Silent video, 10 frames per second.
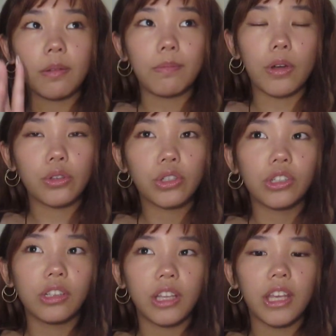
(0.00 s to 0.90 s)

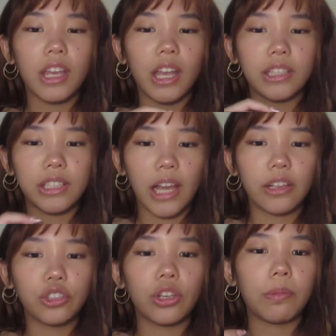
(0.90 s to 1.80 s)
emotionally
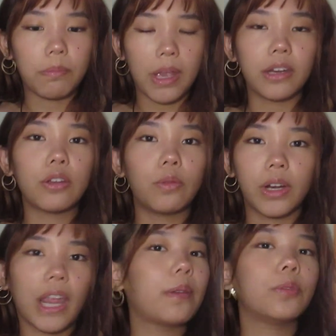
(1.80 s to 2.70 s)
intelligent men who are
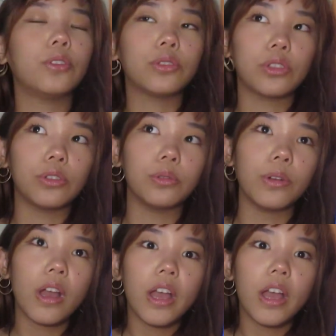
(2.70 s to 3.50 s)
able to